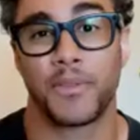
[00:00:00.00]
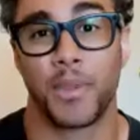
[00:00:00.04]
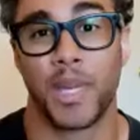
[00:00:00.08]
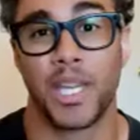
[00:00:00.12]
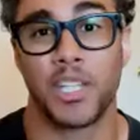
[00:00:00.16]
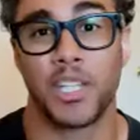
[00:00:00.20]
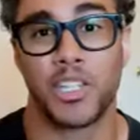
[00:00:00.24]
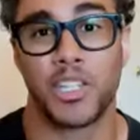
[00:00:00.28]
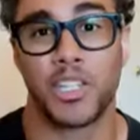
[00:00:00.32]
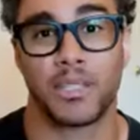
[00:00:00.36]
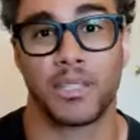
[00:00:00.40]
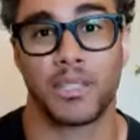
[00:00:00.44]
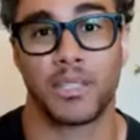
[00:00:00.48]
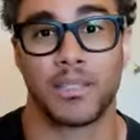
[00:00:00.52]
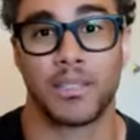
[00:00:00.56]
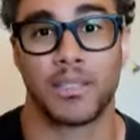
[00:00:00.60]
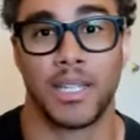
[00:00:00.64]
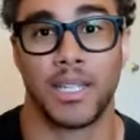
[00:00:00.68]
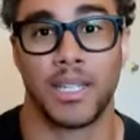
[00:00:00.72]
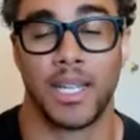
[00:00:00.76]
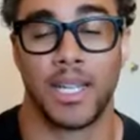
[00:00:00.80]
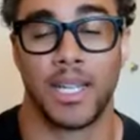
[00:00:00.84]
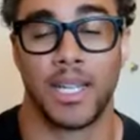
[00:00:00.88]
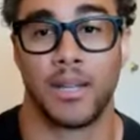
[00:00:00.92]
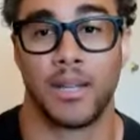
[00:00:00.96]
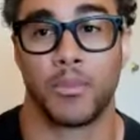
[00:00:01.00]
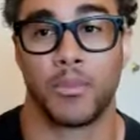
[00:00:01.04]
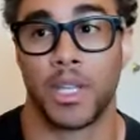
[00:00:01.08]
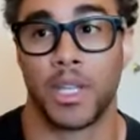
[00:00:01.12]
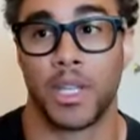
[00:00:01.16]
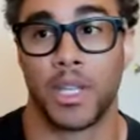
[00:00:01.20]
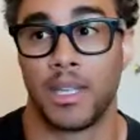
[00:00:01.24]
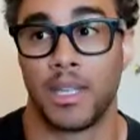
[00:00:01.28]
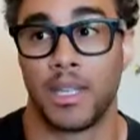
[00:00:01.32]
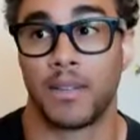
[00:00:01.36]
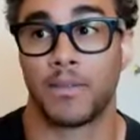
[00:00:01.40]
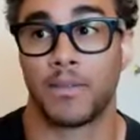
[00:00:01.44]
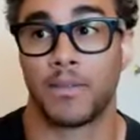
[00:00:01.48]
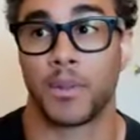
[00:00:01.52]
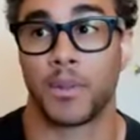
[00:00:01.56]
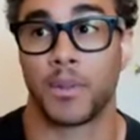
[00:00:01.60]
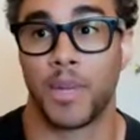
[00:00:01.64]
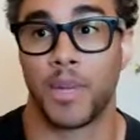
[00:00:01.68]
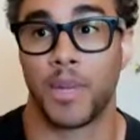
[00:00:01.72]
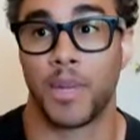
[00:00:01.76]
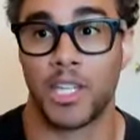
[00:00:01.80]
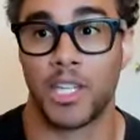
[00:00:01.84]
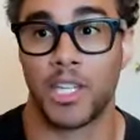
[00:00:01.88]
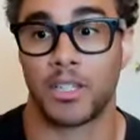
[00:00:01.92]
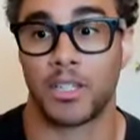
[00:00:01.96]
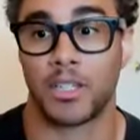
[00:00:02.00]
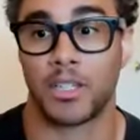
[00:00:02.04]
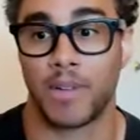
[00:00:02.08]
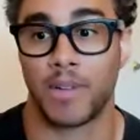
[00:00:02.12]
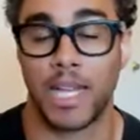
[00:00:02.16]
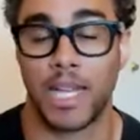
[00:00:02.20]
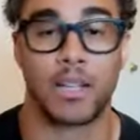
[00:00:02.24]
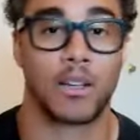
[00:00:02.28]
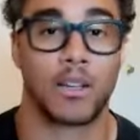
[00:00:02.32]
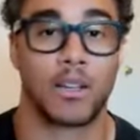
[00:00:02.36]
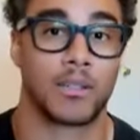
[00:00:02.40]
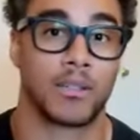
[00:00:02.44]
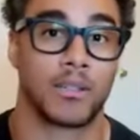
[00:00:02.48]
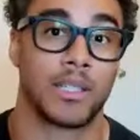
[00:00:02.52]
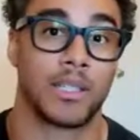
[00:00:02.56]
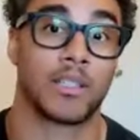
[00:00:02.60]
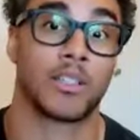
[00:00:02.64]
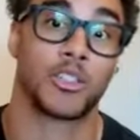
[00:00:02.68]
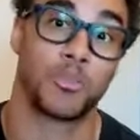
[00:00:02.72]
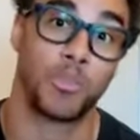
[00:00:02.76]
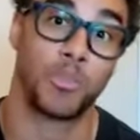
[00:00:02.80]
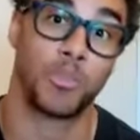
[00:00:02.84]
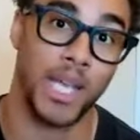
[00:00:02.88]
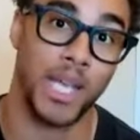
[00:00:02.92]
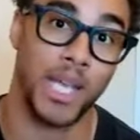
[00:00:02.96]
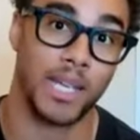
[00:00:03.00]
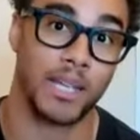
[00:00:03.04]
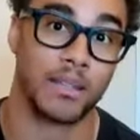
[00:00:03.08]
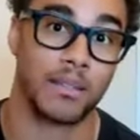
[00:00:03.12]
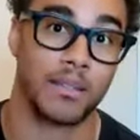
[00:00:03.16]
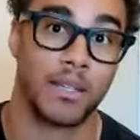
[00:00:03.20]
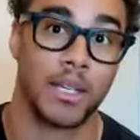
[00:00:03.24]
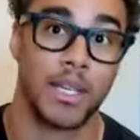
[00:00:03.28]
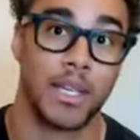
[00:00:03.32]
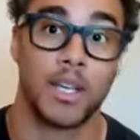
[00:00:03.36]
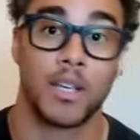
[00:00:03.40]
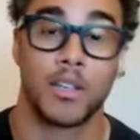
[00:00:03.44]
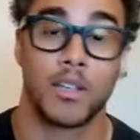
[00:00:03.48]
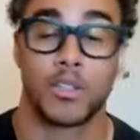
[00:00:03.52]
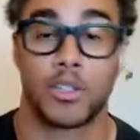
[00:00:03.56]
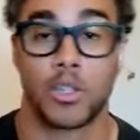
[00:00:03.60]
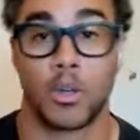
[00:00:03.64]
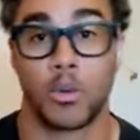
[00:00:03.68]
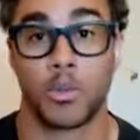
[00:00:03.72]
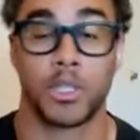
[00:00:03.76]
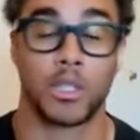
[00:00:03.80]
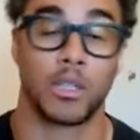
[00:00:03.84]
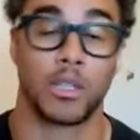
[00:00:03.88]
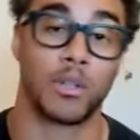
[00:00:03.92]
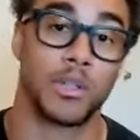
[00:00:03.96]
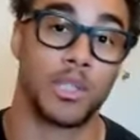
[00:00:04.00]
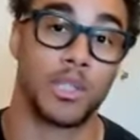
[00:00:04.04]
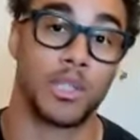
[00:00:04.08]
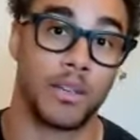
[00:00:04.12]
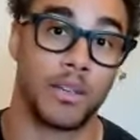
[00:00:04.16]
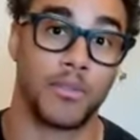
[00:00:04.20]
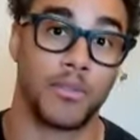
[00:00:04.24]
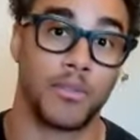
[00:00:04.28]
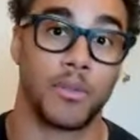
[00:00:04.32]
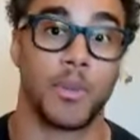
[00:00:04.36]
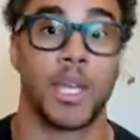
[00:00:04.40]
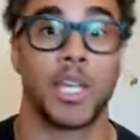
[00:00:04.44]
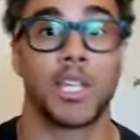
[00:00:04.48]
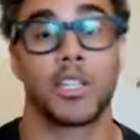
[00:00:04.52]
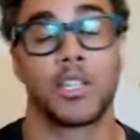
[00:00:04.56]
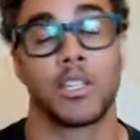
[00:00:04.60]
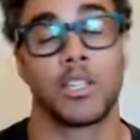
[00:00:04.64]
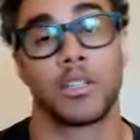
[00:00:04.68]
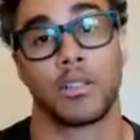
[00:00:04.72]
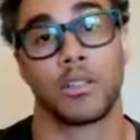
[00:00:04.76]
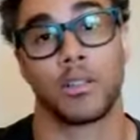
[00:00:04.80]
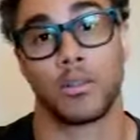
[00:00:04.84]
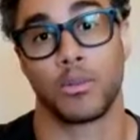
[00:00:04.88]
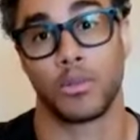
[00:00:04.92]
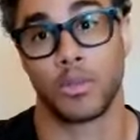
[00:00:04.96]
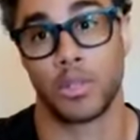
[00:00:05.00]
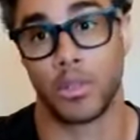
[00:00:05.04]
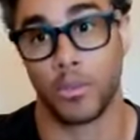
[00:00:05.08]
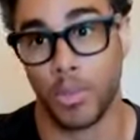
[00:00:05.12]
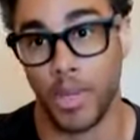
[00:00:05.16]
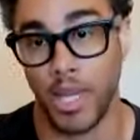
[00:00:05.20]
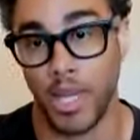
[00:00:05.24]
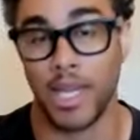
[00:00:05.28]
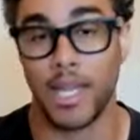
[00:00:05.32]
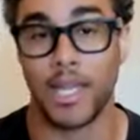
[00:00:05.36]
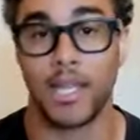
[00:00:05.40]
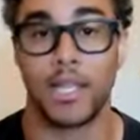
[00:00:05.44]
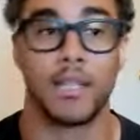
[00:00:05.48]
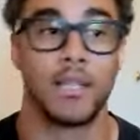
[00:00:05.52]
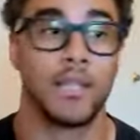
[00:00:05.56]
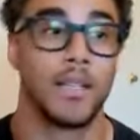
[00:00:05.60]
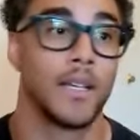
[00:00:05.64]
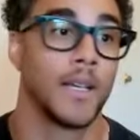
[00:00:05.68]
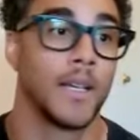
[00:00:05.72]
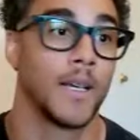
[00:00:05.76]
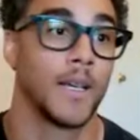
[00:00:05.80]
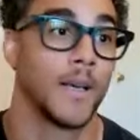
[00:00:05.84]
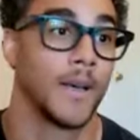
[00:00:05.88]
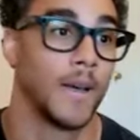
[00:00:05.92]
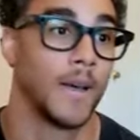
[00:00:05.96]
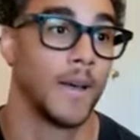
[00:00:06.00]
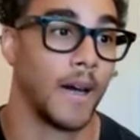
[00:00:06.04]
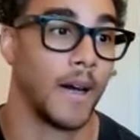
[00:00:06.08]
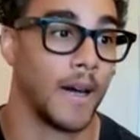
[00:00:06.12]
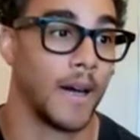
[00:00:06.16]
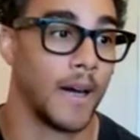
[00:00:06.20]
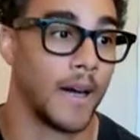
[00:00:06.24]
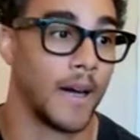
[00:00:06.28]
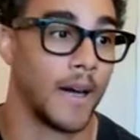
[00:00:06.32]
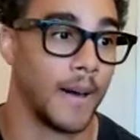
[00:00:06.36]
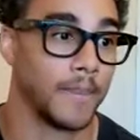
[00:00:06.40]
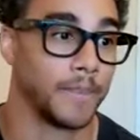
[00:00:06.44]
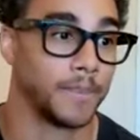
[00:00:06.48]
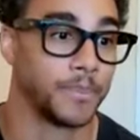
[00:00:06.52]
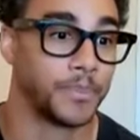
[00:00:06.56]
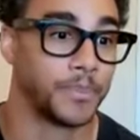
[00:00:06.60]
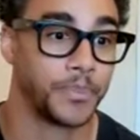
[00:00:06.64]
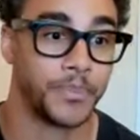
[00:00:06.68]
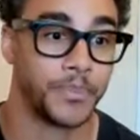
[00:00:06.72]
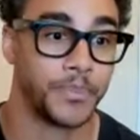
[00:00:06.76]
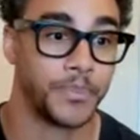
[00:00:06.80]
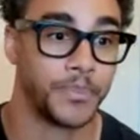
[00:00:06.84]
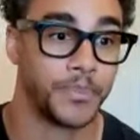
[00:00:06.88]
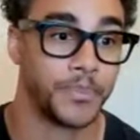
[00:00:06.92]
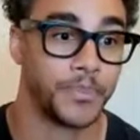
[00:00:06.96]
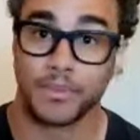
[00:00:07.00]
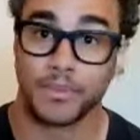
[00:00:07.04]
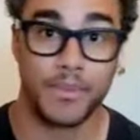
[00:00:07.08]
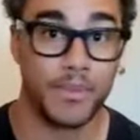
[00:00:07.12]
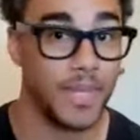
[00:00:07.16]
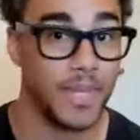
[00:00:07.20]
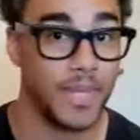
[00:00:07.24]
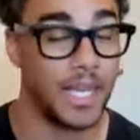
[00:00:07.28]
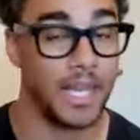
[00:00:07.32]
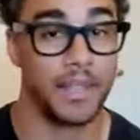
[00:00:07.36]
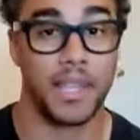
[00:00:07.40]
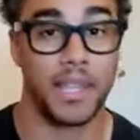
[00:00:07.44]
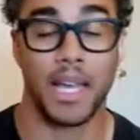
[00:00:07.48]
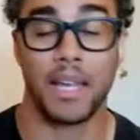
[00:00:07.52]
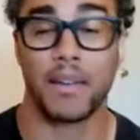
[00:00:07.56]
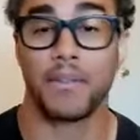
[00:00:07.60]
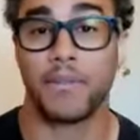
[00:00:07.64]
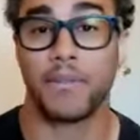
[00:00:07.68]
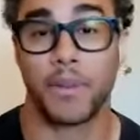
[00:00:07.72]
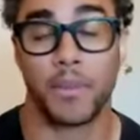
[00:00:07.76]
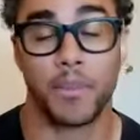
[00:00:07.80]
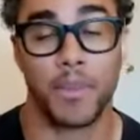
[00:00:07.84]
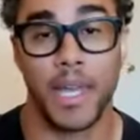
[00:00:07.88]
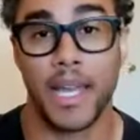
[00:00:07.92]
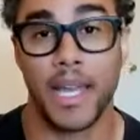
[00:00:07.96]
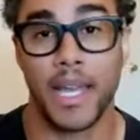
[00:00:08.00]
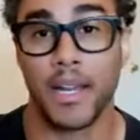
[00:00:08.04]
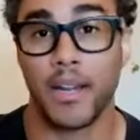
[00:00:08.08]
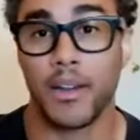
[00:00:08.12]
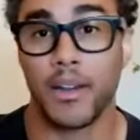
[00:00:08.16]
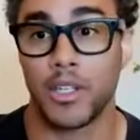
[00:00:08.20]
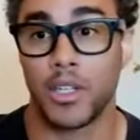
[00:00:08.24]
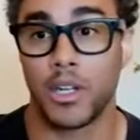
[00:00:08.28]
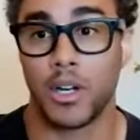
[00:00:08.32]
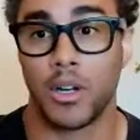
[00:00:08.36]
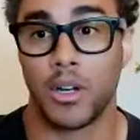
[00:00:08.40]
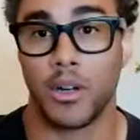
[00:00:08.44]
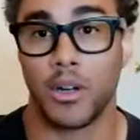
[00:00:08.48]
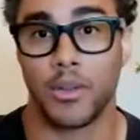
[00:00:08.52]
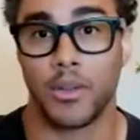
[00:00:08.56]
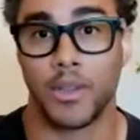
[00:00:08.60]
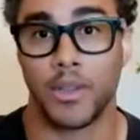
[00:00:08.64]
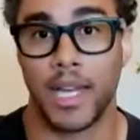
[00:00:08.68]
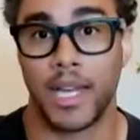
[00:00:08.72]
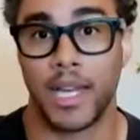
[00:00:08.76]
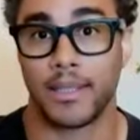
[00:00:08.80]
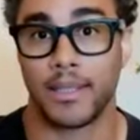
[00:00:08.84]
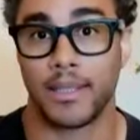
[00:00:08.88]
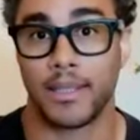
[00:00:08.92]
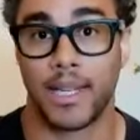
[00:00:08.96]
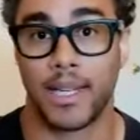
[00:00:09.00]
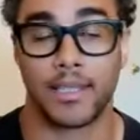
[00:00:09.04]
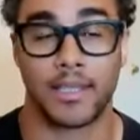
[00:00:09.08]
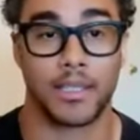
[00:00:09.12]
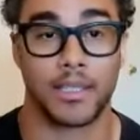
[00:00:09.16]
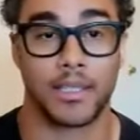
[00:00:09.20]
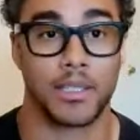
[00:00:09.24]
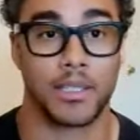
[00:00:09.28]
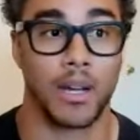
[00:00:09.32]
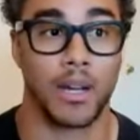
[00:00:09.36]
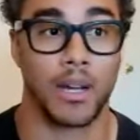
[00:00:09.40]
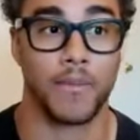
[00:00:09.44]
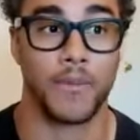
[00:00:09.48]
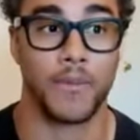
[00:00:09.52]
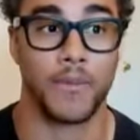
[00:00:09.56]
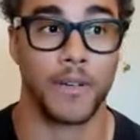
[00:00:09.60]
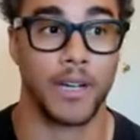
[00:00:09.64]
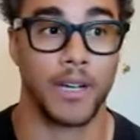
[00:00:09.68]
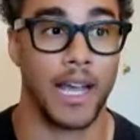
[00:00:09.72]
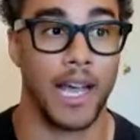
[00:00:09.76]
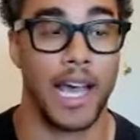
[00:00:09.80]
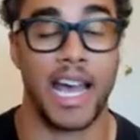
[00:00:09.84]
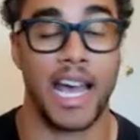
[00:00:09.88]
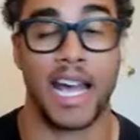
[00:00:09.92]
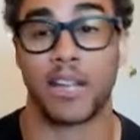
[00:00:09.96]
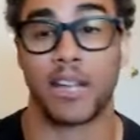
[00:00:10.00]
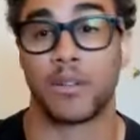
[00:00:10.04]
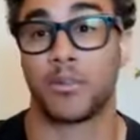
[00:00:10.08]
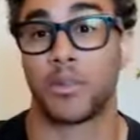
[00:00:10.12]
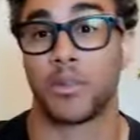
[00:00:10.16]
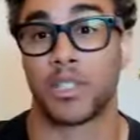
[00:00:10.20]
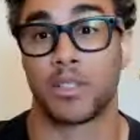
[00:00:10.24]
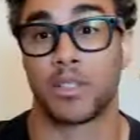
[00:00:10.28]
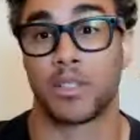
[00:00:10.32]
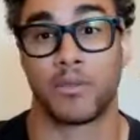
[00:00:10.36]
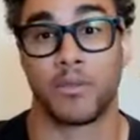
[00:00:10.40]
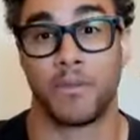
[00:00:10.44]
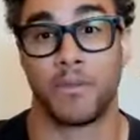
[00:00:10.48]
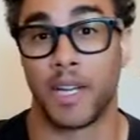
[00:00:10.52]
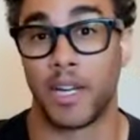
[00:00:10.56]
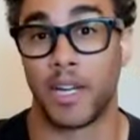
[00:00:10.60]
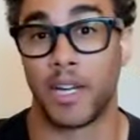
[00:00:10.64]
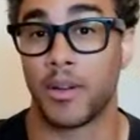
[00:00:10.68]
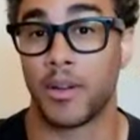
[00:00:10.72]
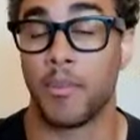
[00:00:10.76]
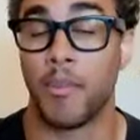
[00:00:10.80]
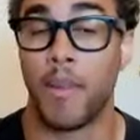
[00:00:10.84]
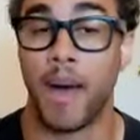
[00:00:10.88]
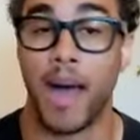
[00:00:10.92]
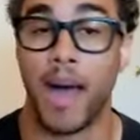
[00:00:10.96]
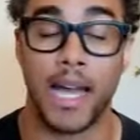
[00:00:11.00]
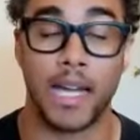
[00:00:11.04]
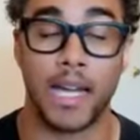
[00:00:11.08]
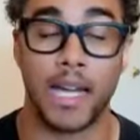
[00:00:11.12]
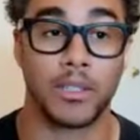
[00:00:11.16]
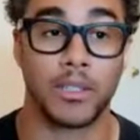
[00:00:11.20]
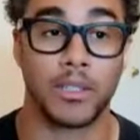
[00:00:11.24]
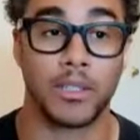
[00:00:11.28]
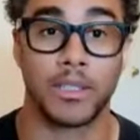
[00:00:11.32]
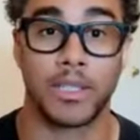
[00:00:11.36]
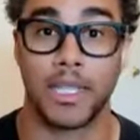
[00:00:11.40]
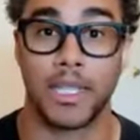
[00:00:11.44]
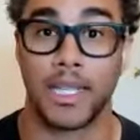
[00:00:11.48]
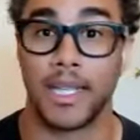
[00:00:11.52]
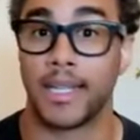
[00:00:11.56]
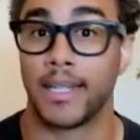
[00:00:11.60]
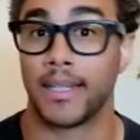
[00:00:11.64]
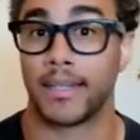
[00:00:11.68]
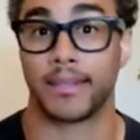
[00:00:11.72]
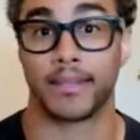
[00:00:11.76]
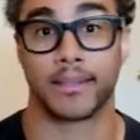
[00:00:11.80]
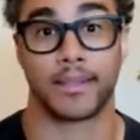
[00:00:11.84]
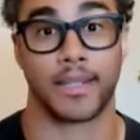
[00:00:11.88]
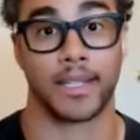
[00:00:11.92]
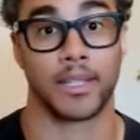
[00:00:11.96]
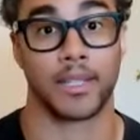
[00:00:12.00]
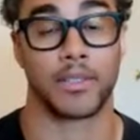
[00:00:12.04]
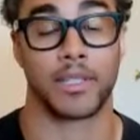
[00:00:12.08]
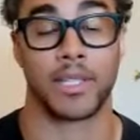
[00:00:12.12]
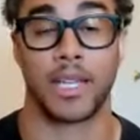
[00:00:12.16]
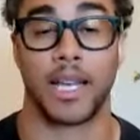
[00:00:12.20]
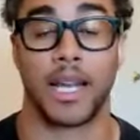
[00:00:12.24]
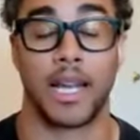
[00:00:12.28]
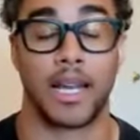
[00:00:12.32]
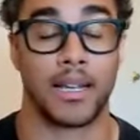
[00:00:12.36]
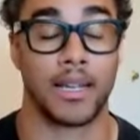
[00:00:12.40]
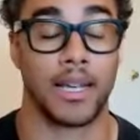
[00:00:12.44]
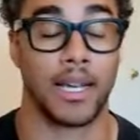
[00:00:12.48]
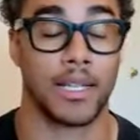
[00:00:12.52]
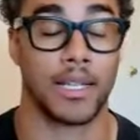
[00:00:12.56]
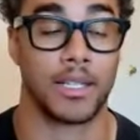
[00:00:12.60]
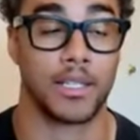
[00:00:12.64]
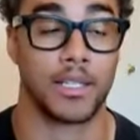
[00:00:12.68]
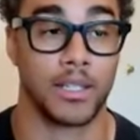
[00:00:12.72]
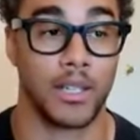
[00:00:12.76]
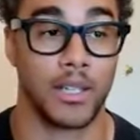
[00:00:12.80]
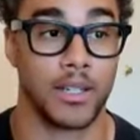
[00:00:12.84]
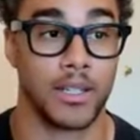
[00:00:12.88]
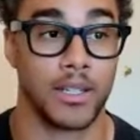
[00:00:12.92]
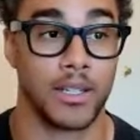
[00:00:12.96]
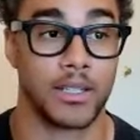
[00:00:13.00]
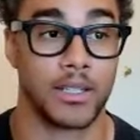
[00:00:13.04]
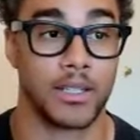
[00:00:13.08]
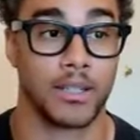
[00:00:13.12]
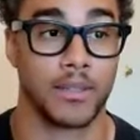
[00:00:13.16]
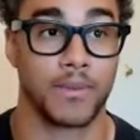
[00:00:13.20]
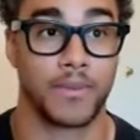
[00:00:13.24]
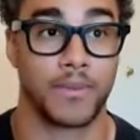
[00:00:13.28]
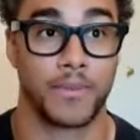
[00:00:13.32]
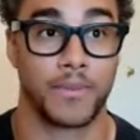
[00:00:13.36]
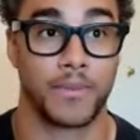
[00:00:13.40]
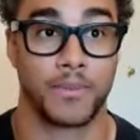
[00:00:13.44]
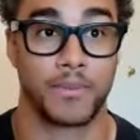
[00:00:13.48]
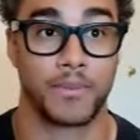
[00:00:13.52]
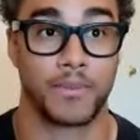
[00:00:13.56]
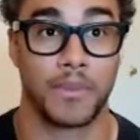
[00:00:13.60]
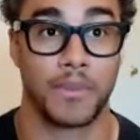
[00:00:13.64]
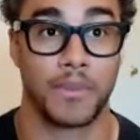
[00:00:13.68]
inflammation. And with inflammation, right, there's pain. So when you lose the inflammation, you lose the pain. And then from there, that discomfort I had was very mild. And like you said, I started to